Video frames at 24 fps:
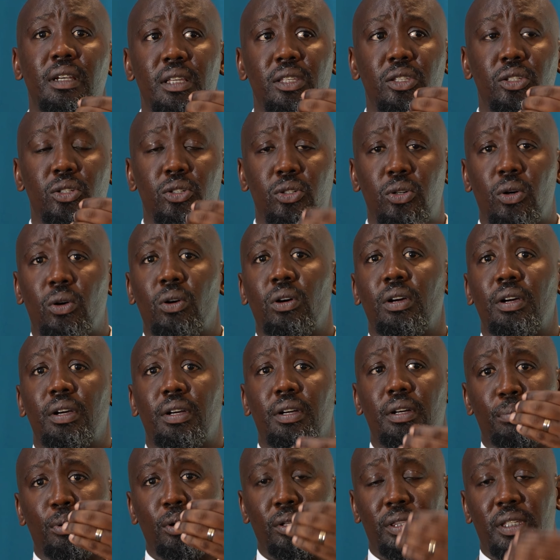strong
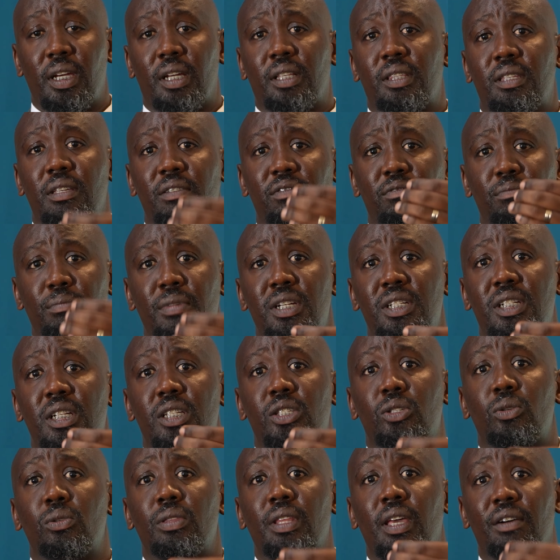protective
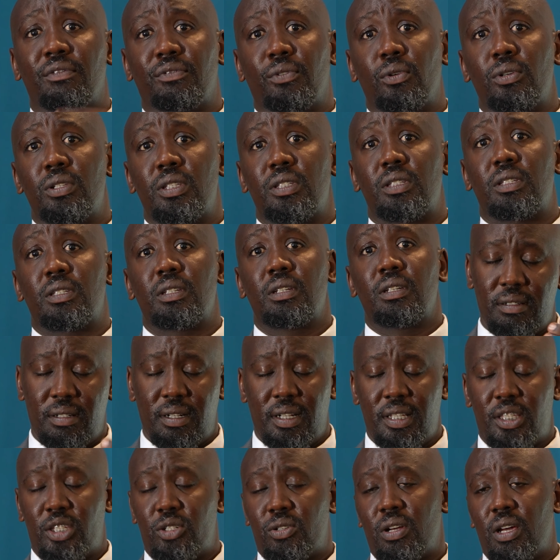measures on their phones,
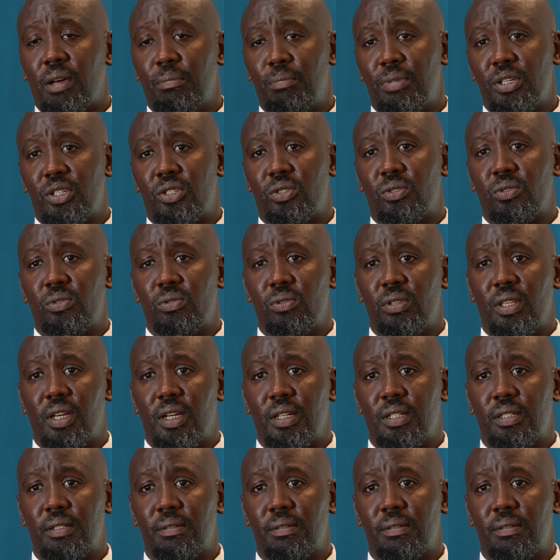let's try our best to do that.